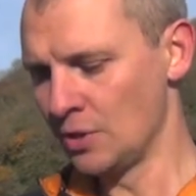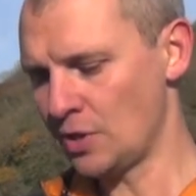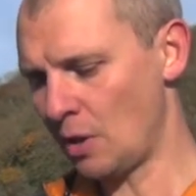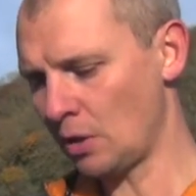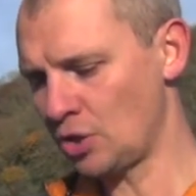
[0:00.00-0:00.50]

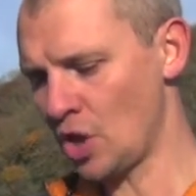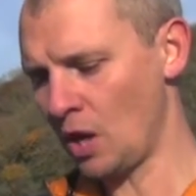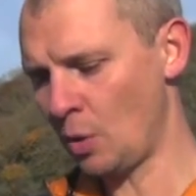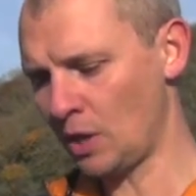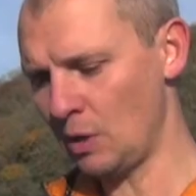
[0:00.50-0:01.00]
So I'll
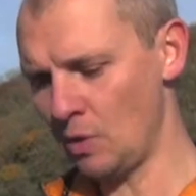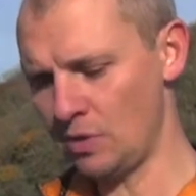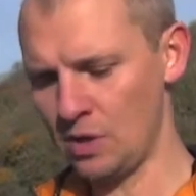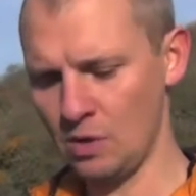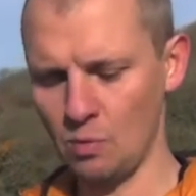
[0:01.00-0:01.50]
share quickly
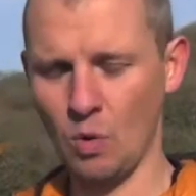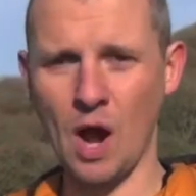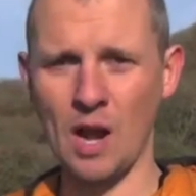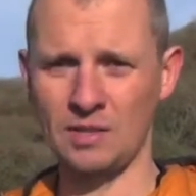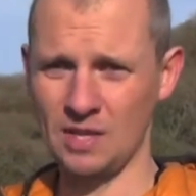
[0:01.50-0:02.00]
with you
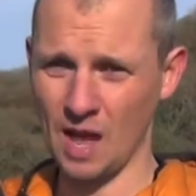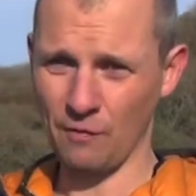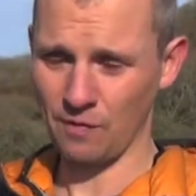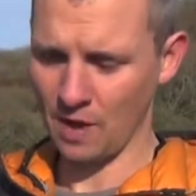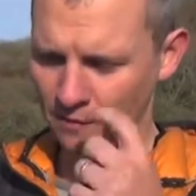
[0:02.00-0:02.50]
what I see
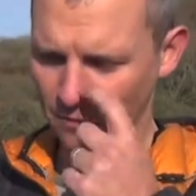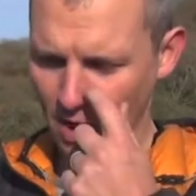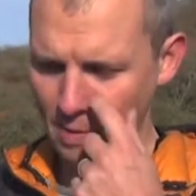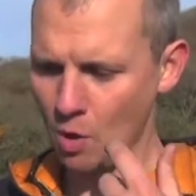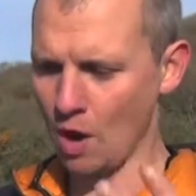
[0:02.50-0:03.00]
their
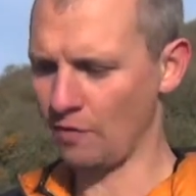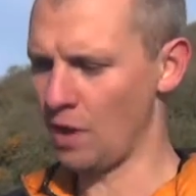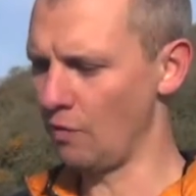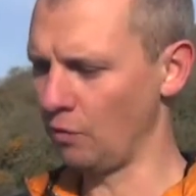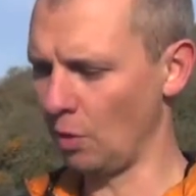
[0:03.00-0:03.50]
framework for
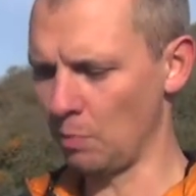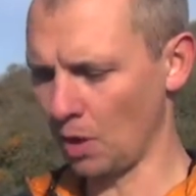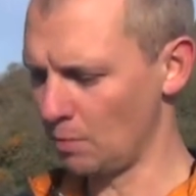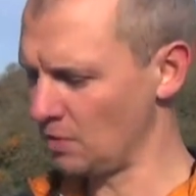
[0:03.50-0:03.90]
the overall book.